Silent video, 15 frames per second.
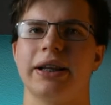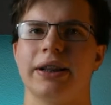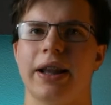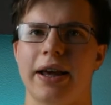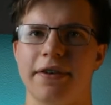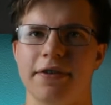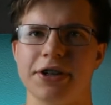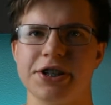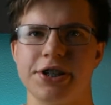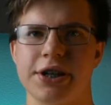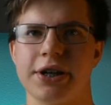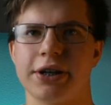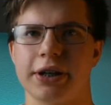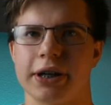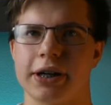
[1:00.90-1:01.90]
life and
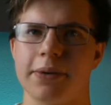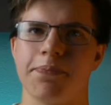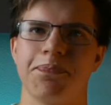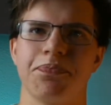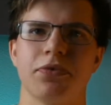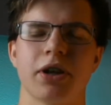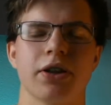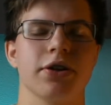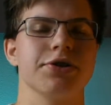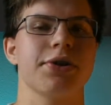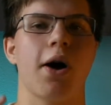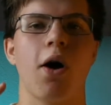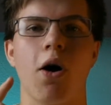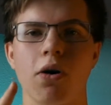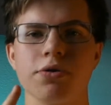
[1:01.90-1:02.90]
scenery.
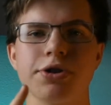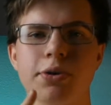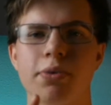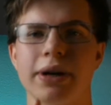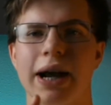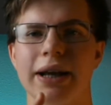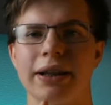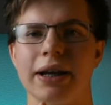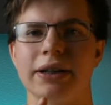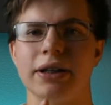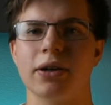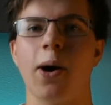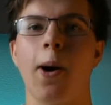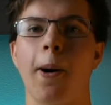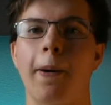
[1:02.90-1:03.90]
There's also what I like to
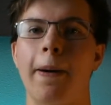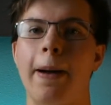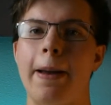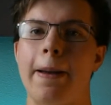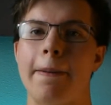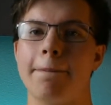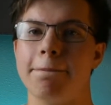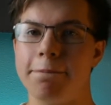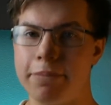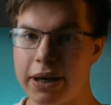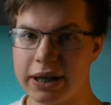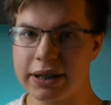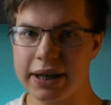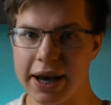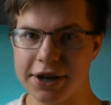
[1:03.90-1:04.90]
call
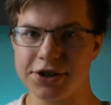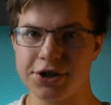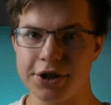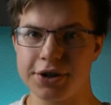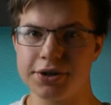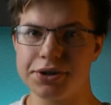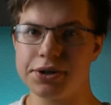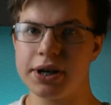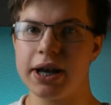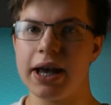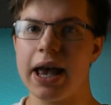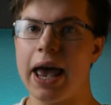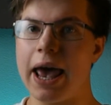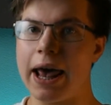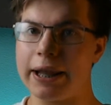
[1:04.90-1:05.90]
big textures
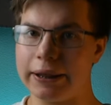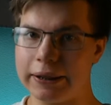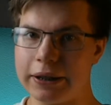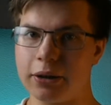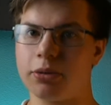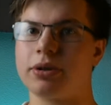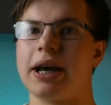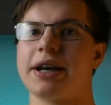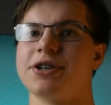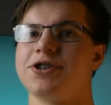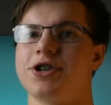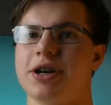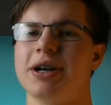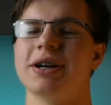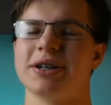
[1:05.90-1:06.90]
and little
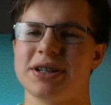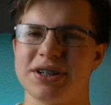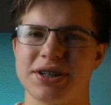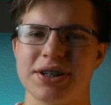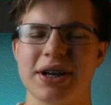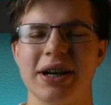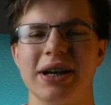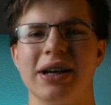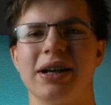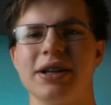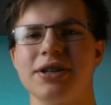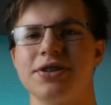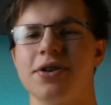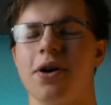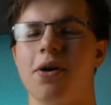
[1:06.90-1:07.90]
textures.
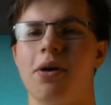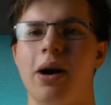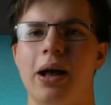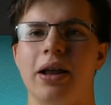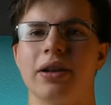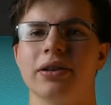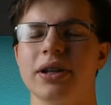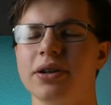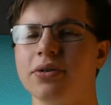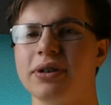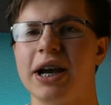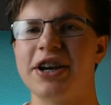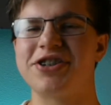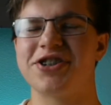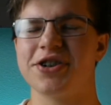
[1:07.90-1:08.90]
So, little
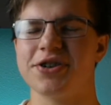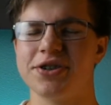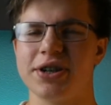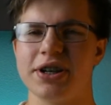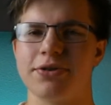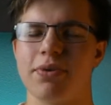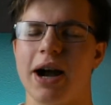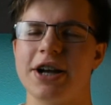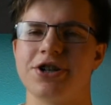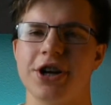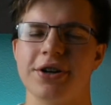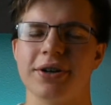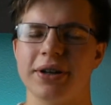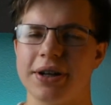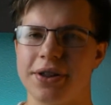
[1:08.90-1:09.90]
textures is what I
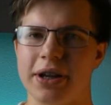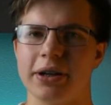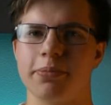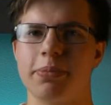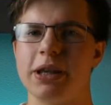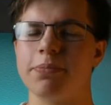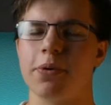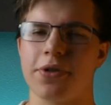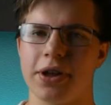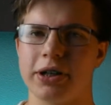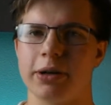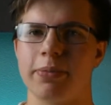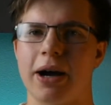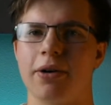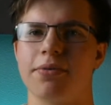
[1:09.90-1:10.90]
generally think people think
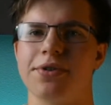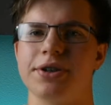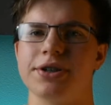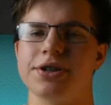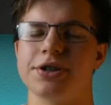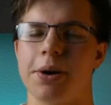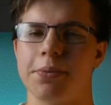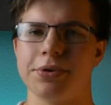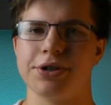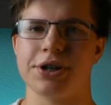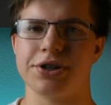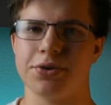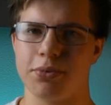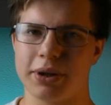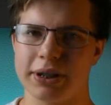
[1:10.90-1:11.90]
about when someone
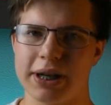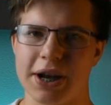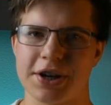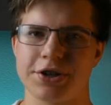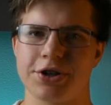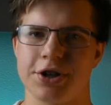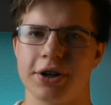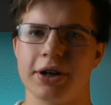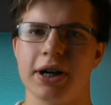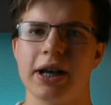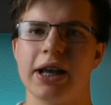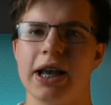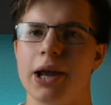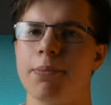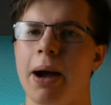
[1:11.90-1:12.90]
says the word texture.
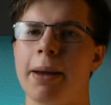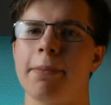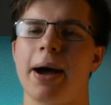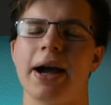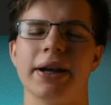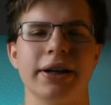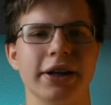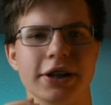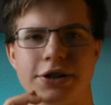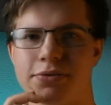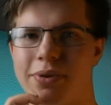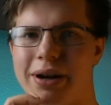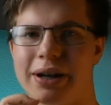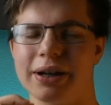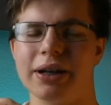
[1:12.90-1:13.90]
In my mind, it's
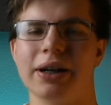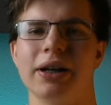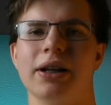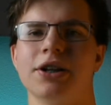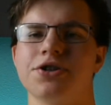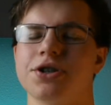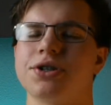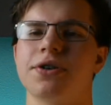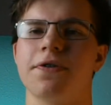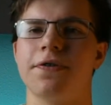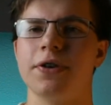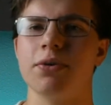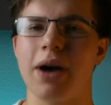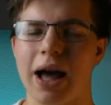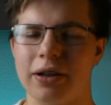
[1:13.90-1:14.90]
when just a
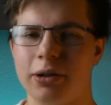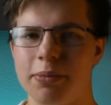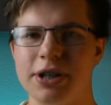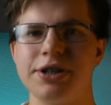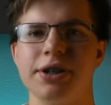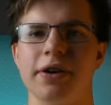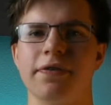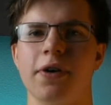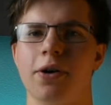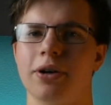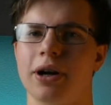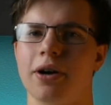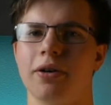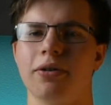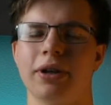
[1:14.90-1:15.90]
few elements in a
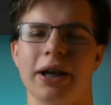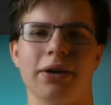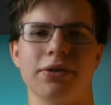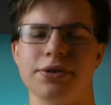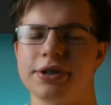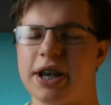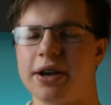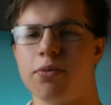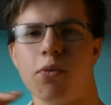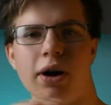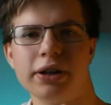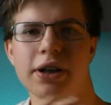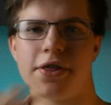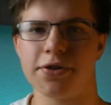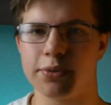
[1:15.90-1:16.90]
photo, like say
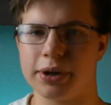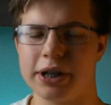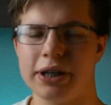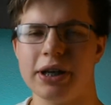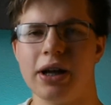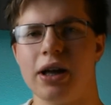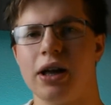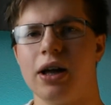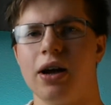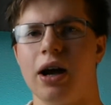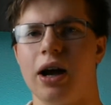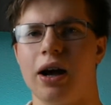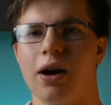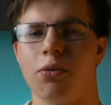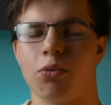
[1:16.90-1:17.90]
1 to 3,
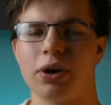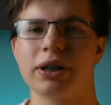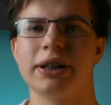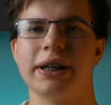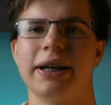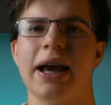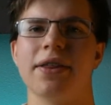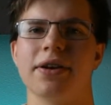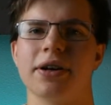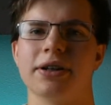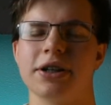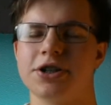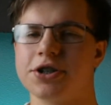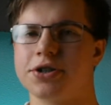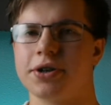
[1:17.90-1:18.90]
work together
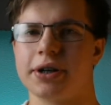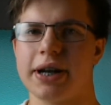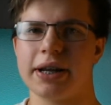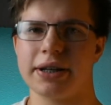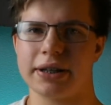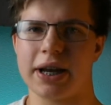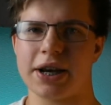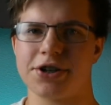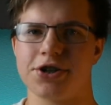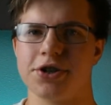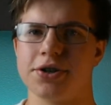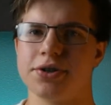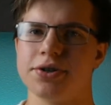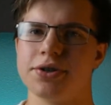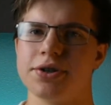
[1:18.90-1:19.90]
to just create the
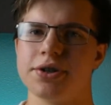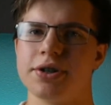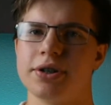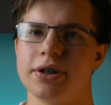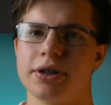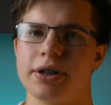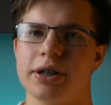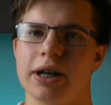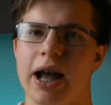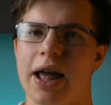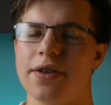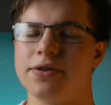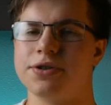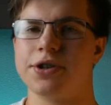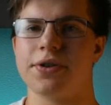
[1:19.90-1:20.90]
textures.
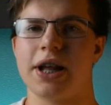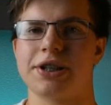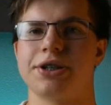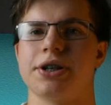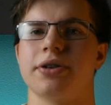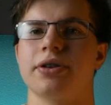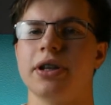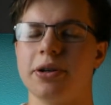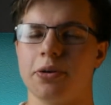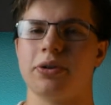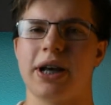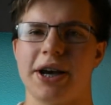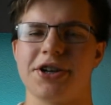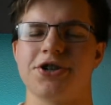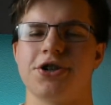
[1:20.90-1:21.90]
And so that's a little
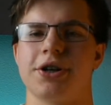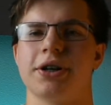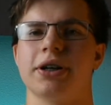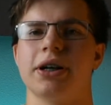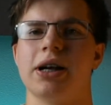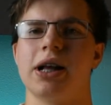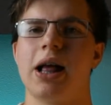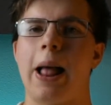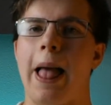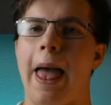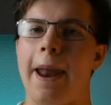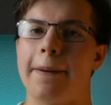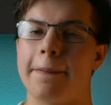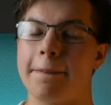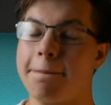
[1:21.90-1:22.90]
texture.
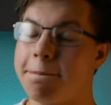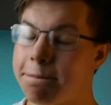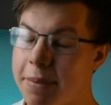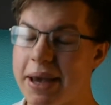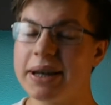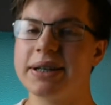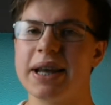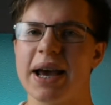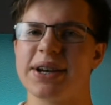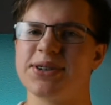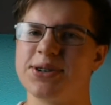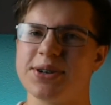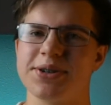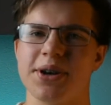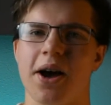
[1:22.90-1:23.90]
And big
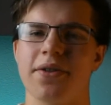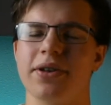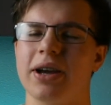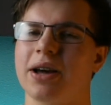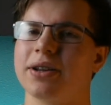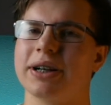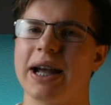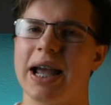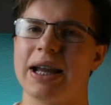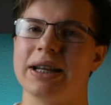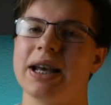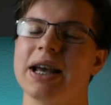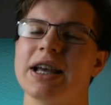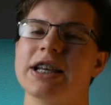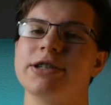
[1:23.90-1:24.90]
textures, on the other hand,
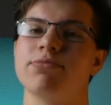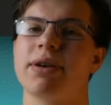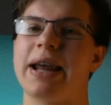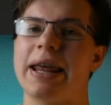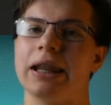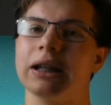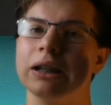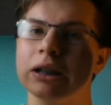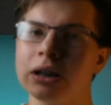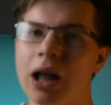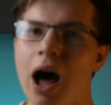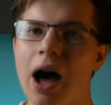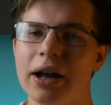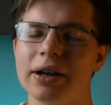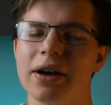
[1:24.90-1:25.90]
is when a
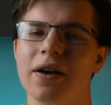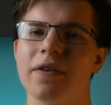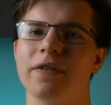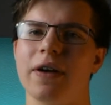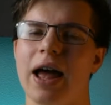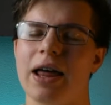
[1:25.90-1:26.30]
lot of